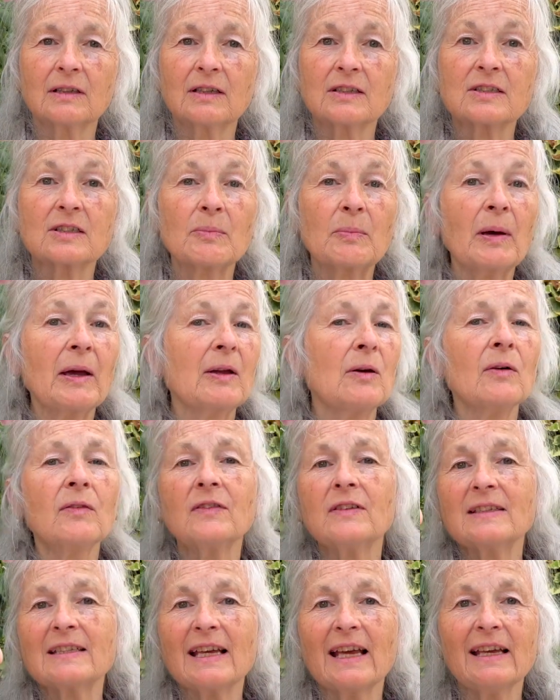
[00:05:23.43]
to pay off
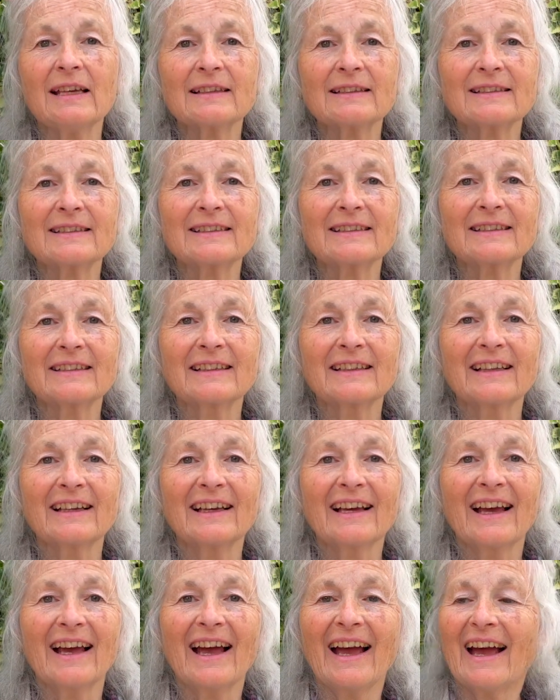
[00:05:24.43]
the debts
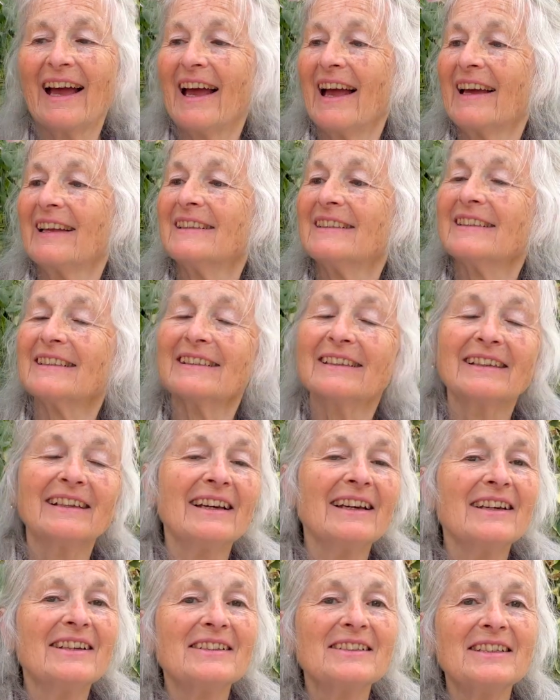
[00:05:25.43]
and
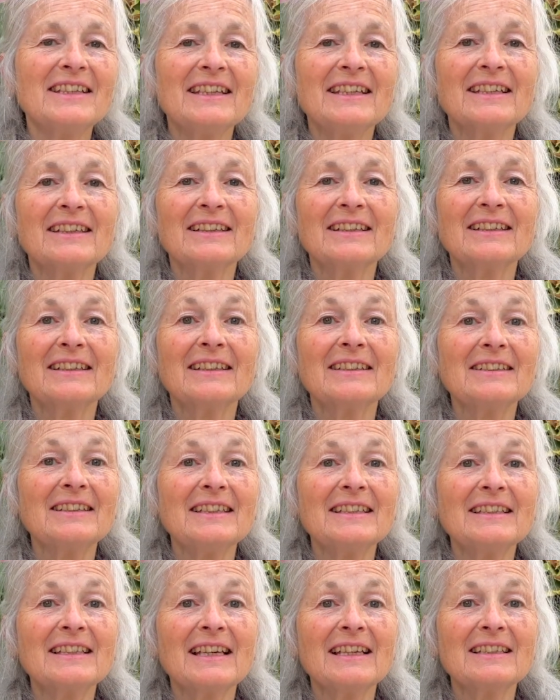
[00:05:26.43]
she can
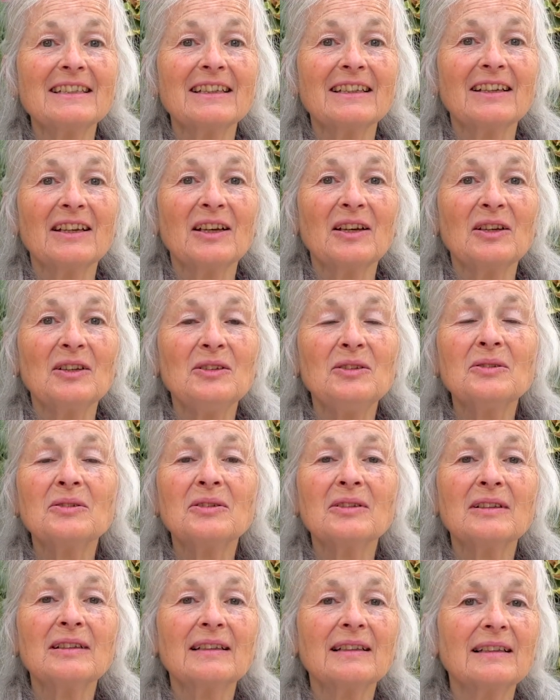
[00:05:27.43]
she said you
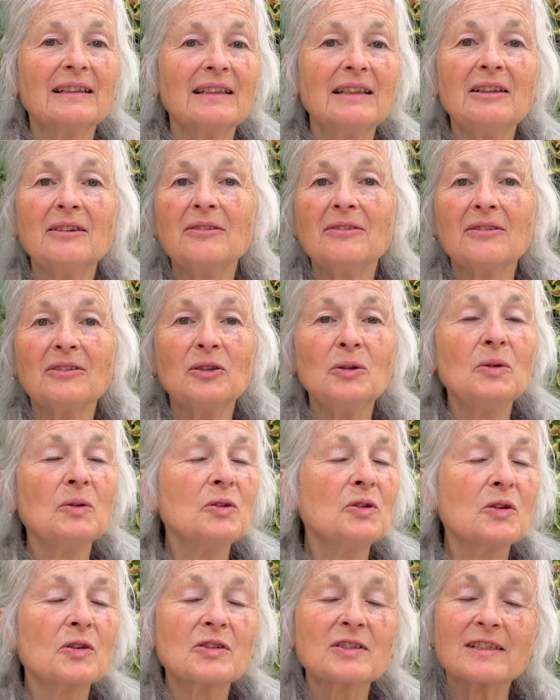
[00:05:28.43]
can live you
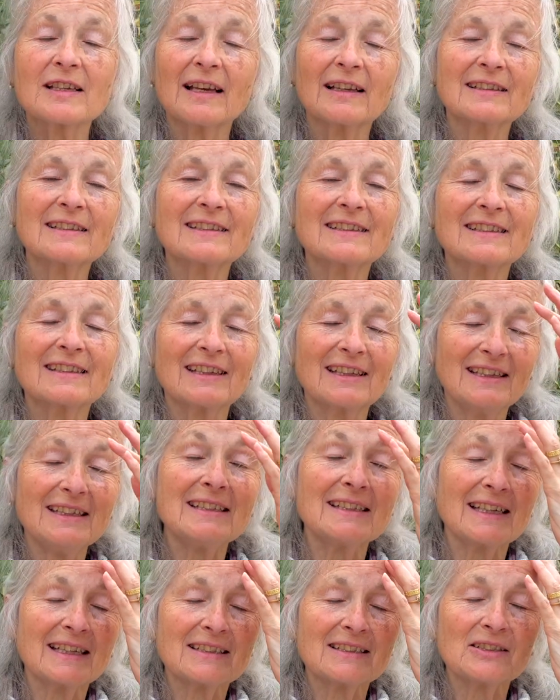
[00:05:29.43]
and your sons he
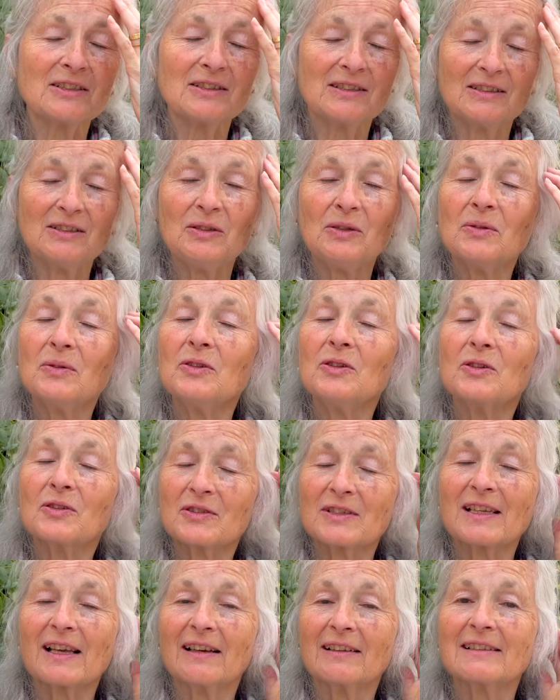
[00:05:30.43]
said you and your
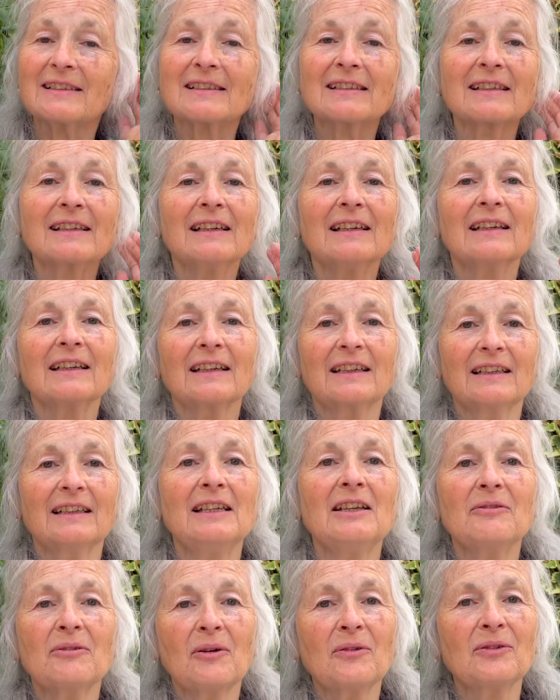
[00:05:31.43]
sons can
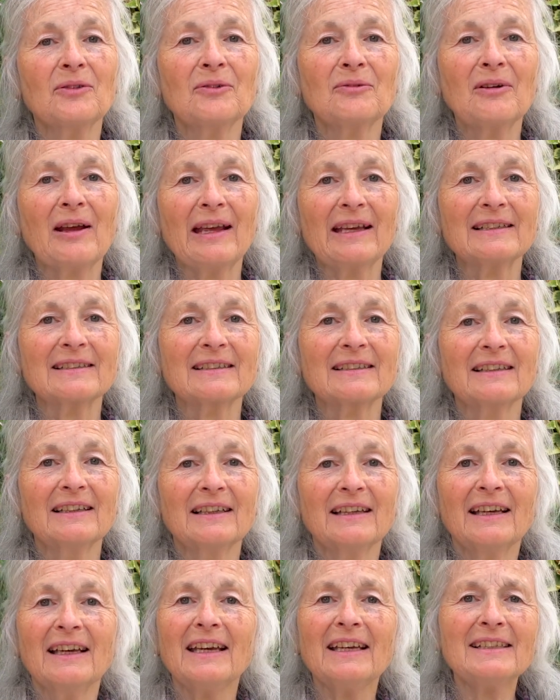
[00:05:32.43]
live off the rest
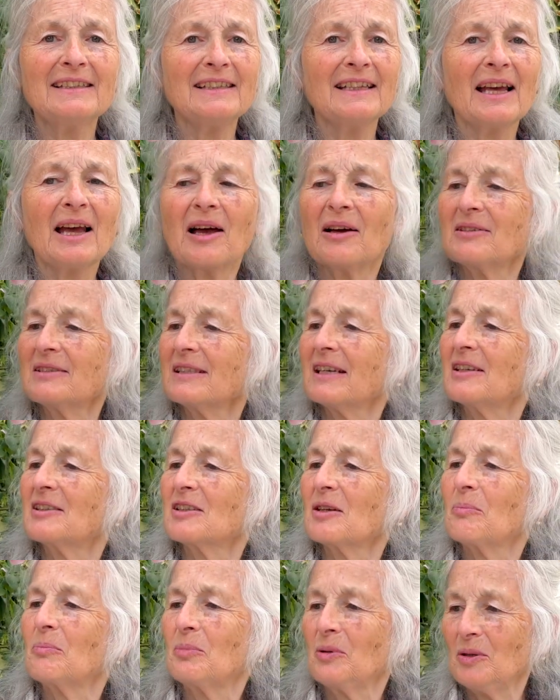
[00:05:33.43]
isn't that such
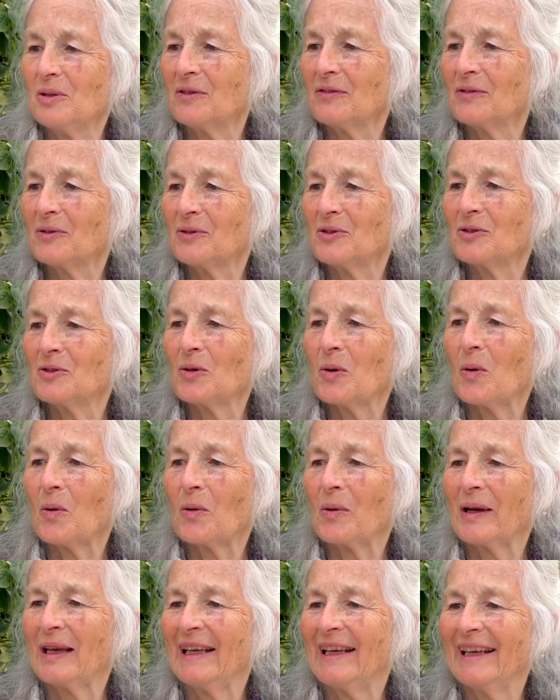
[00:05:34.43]
a beautiful
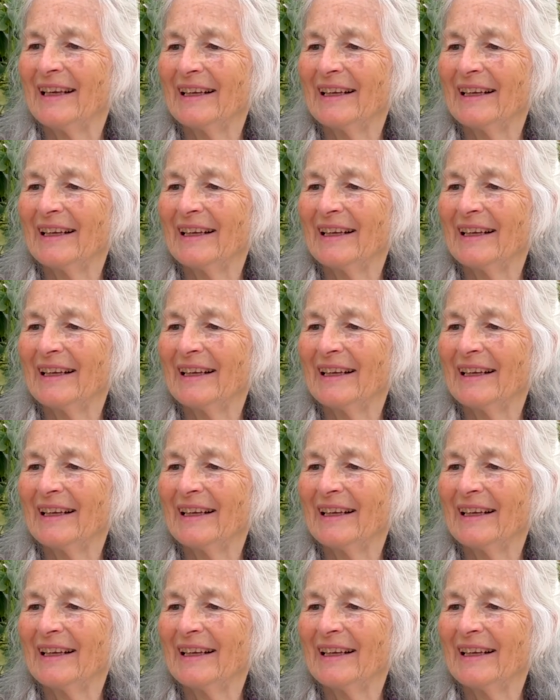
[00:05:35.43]
story